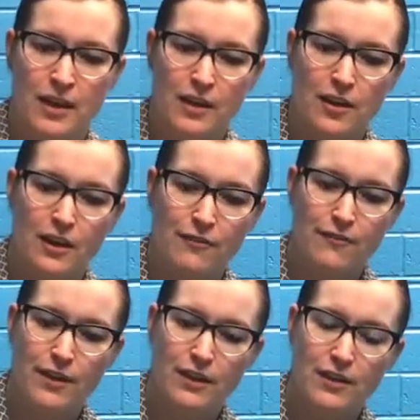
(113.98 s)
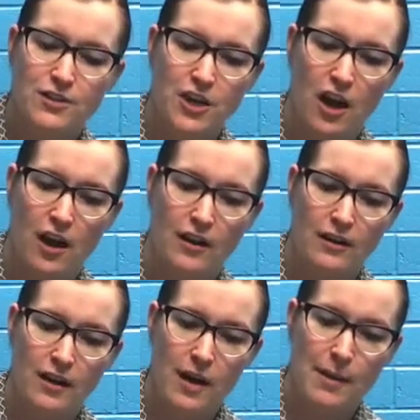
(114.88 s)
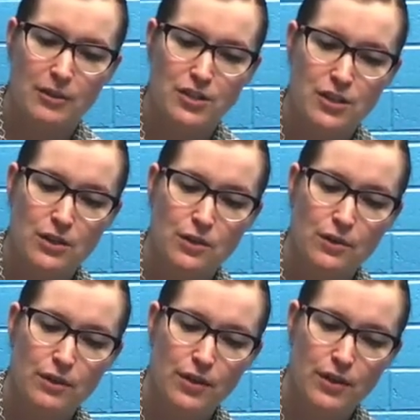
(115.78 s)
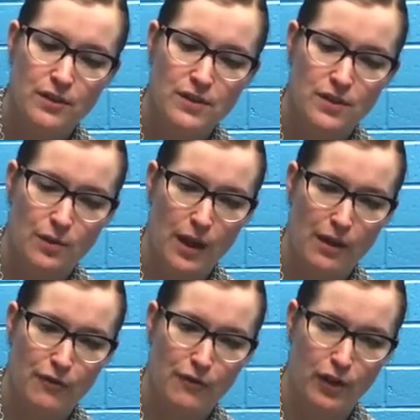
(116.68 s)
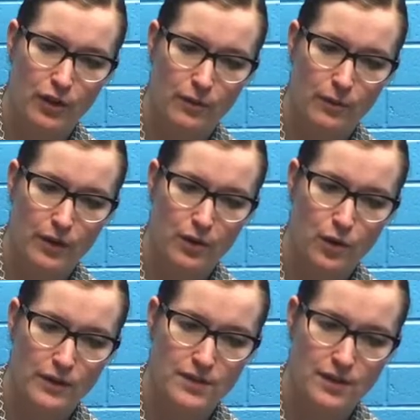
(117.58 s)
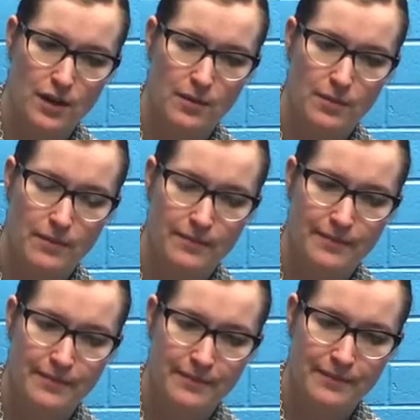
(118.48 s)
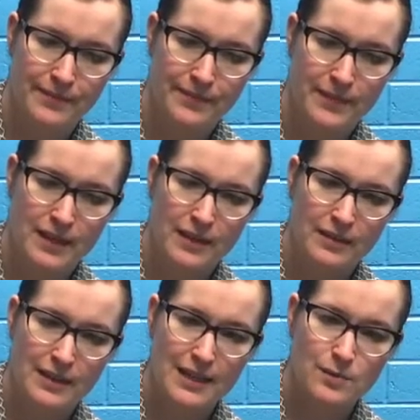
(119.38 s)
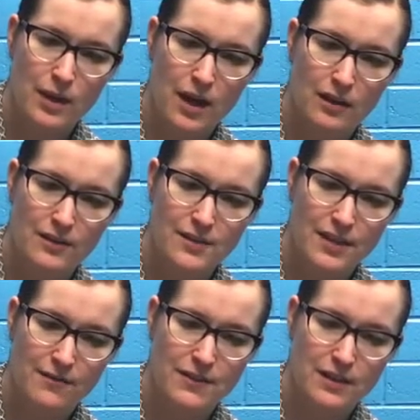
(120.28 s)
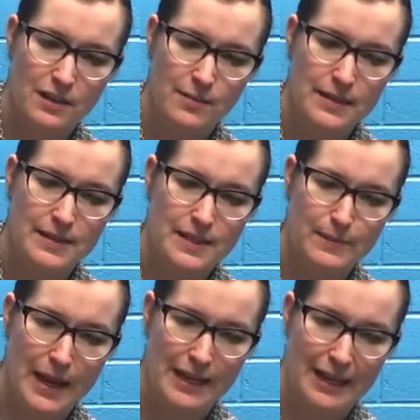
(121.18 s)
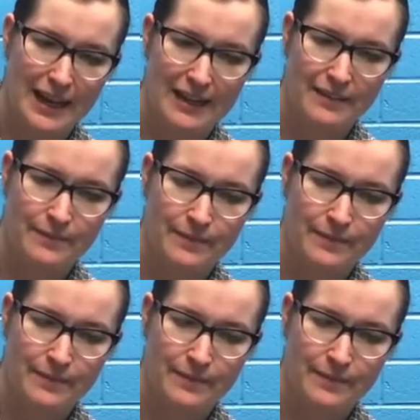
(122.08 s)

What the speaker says: You're going to fill your jar about 2/3 of the way full with corn syrup. That's what all our stuff is going to be suspended in.